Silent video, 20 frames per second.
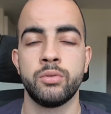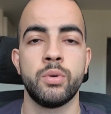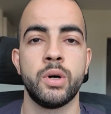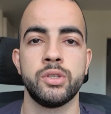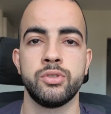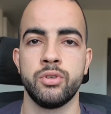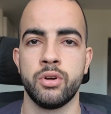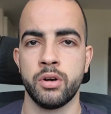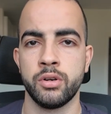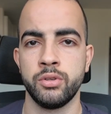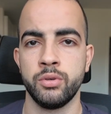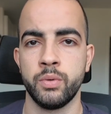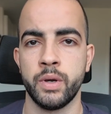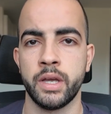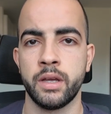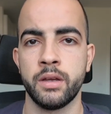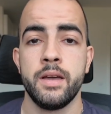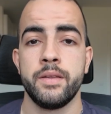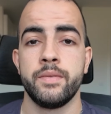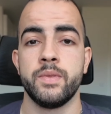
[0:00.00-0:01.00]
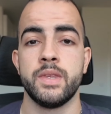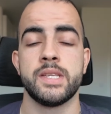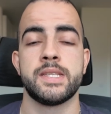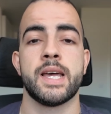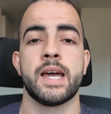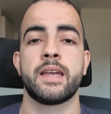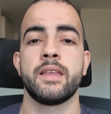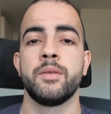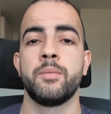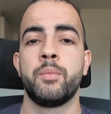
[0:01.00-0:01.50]
to what you are doing. The
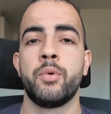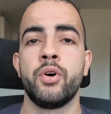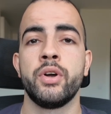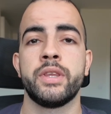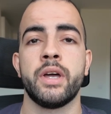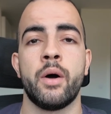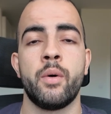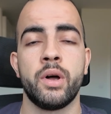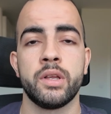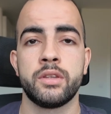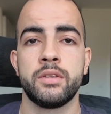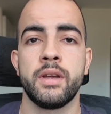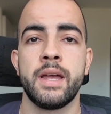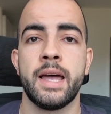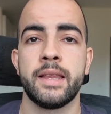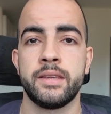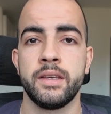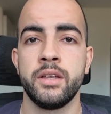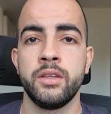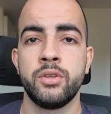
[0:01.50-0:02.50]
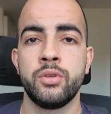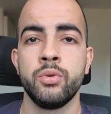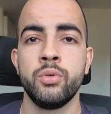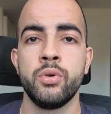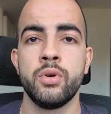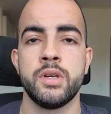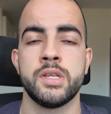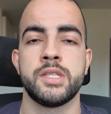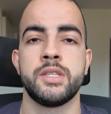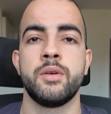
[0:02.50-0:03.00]
second point I want to get
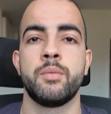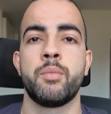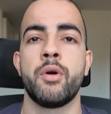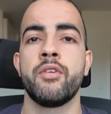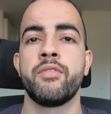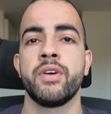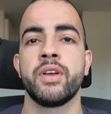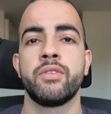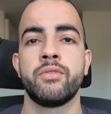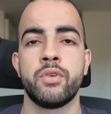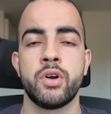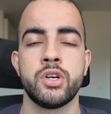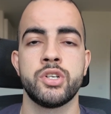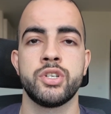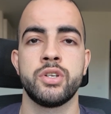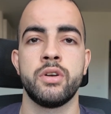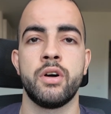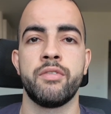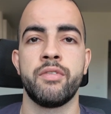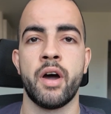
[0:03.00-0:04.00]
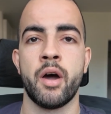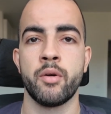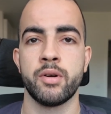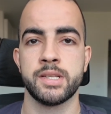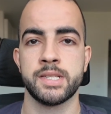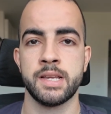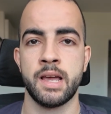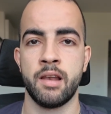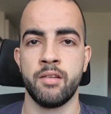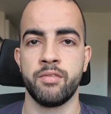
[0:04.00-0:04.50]
into is the perfect version of
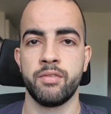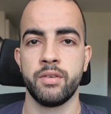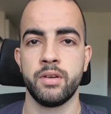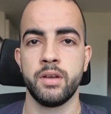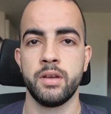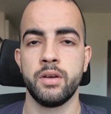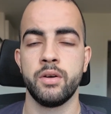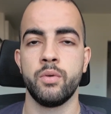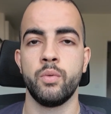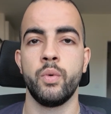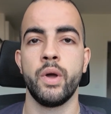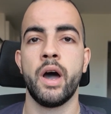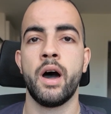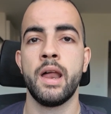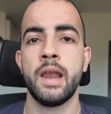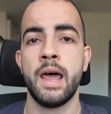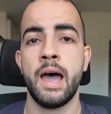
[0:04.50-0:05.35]
ourselves. We all